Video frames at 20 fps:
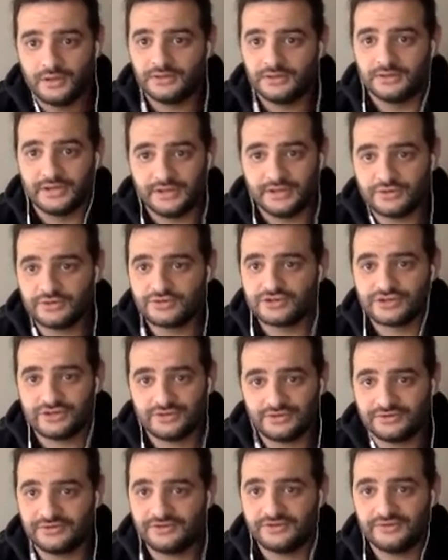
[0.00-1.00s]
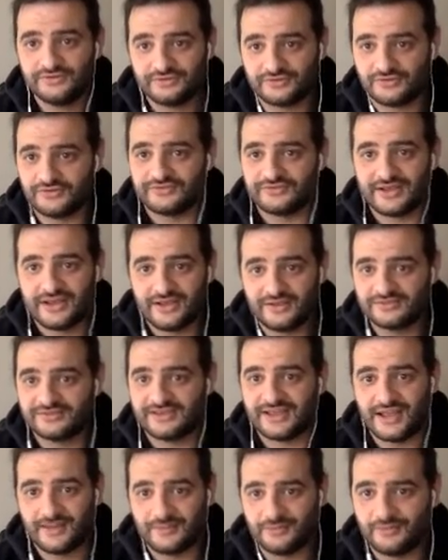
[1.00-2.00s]
Lakers cheerleaders or Dallas
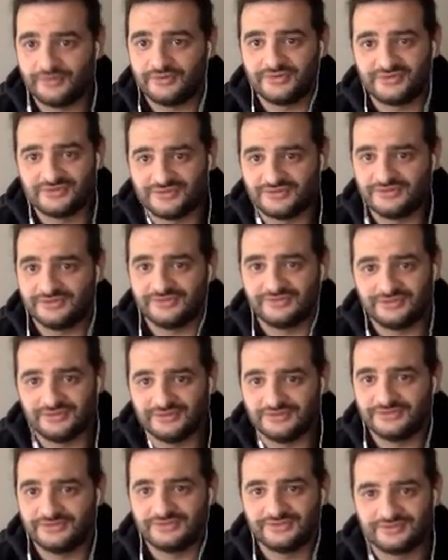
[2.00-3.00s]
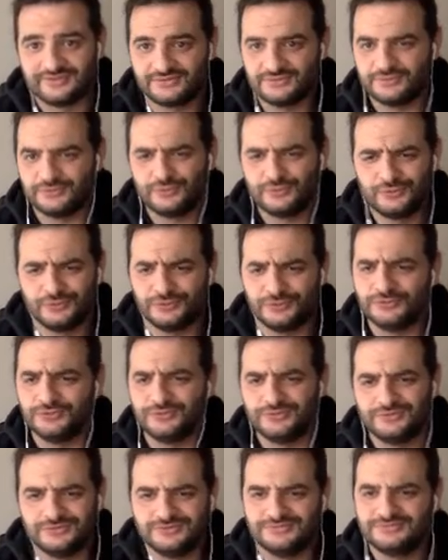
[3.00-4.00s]
Cowboys cheerleaders?
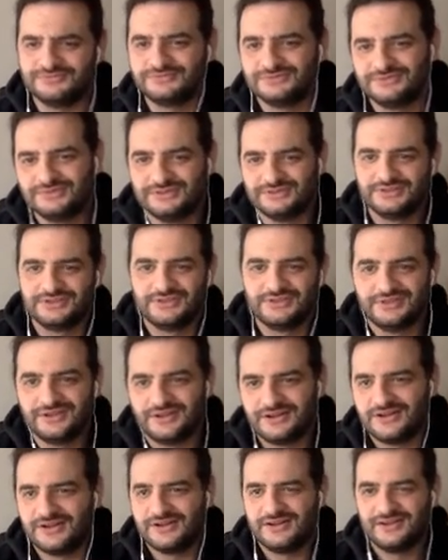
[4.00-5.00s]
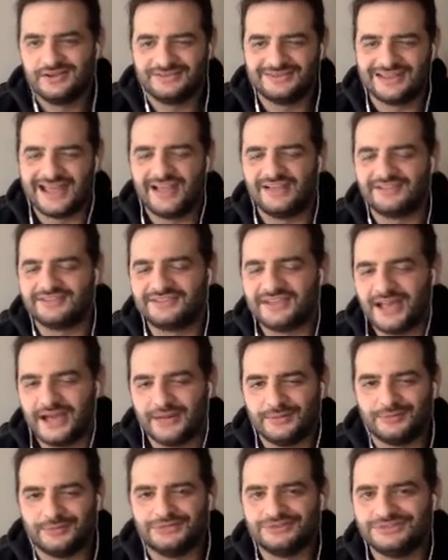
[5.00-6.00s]
Ooh, Dallas
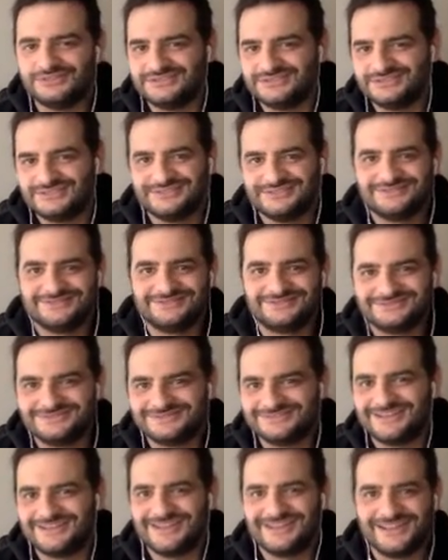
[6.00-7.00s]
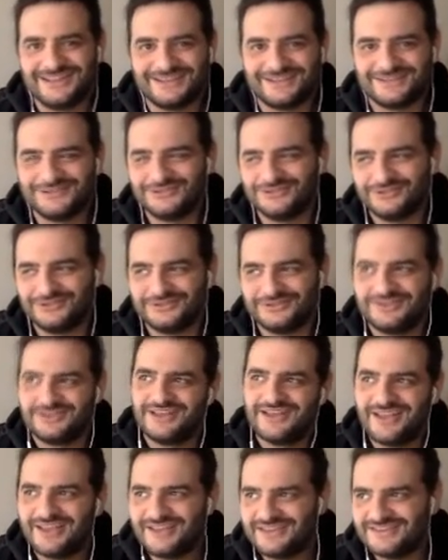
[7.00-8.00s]
Cowboys. I like a little
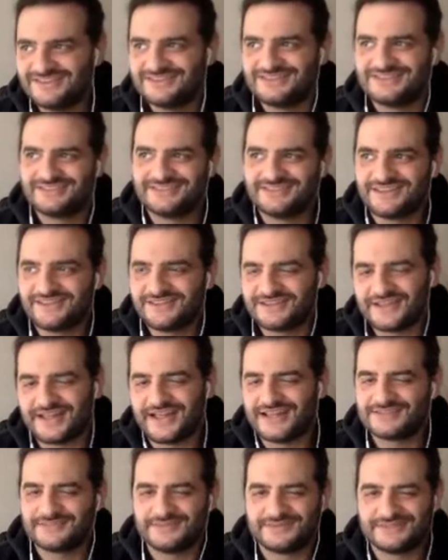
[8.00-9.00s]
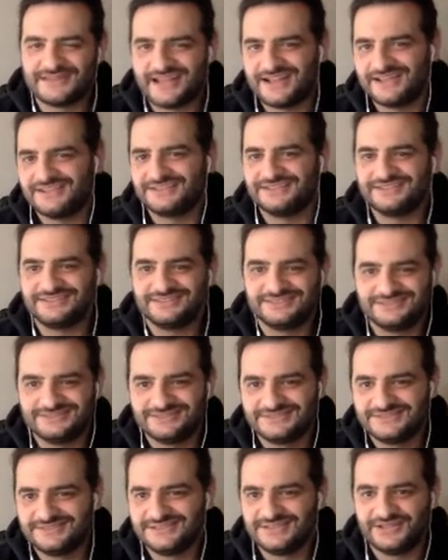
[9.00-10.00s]
Southern hospitality
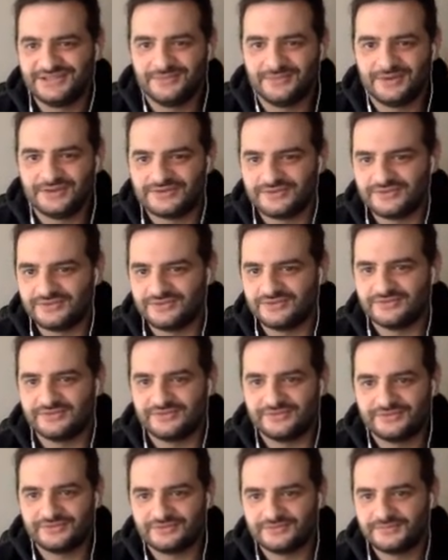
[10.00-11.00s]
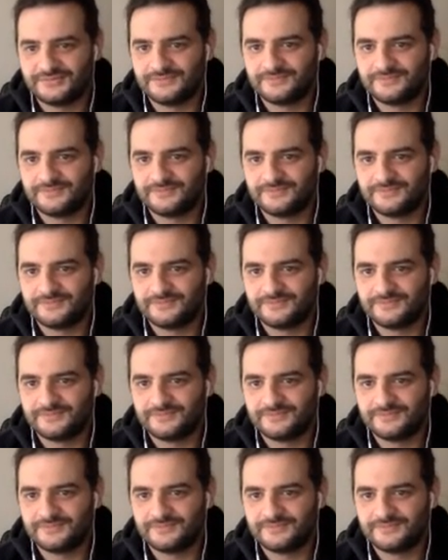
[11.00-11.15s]
in my cheerleaders.